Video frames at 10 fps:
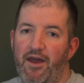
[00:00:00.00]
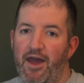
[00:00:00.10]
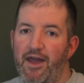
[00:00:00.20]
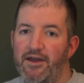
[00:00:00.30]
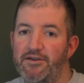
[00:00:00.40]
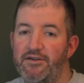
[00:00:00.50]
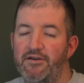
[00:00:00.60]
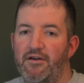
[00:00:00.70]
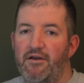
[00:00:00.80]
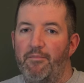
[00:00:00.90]

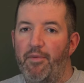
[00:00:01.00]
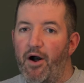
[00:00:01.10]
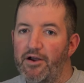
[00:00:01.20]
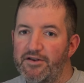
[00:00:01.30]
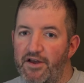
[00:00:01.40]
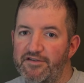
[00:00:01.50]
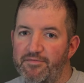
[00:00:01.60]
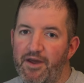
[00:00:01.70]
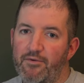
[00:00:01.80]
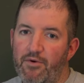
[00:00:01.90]
And Bob
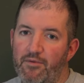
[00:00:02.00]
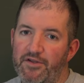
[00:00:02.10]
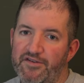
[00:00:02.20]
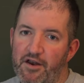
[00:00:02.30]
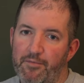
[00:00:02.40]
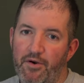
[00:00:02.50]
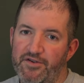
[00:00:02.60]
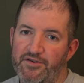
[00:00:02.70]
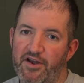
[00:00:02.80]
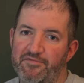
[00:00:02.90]
does make one with a center
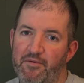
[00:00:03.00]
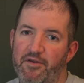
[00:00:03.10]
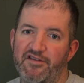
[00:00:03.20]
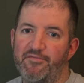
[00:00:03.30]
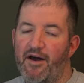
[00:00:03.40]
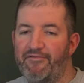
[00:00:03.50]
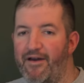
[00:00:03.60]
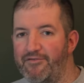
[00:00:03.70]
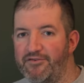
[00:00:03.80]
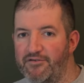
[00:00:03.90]
post adjustment, but it's about
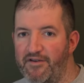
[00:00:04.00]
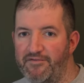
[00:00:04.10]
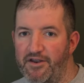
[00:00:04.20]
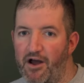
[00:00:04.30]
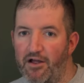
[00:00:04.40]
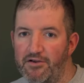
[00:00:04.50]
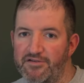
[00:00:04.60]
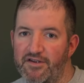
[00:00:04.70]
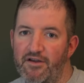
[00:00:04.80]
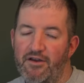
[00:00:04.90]

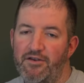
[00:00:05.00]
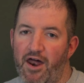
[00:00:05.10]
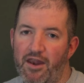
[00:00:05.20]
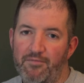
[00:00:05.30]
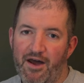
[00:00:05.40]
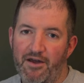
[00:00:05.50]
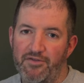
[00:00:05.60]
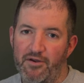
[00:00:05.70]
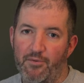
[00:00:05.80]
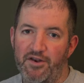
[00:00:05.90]
$550, not an
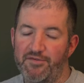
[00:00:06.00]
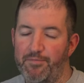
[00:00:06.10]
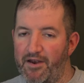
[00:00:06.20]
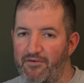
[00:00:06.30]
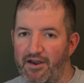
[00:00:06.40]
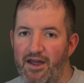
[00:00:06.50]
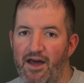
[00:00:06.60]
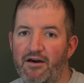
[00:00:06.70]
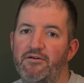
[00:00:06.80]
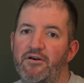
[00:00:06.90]
amount that I wanna spend right
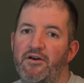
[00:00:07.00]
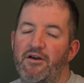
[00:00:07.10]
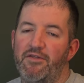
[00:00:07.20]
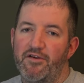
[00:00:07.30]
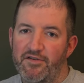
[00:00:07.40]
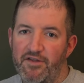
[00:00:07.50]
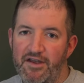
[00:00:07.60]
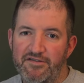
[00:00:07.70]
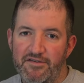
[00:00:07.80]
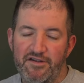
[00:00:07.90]
now. There's
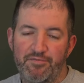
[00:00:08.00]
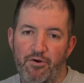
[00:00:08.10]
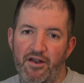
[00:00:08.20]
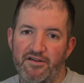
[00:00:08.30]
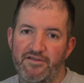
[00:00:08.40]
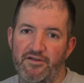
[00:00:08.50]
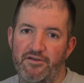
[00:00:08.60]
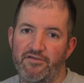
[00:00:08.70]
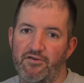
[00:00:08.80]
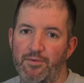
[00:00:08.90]
links to these products in the
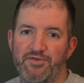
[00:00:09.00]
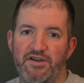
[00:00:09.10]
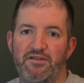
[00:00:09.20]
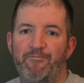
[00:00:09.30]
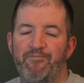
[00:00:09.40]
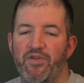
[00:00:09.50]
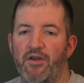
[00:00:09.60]
description.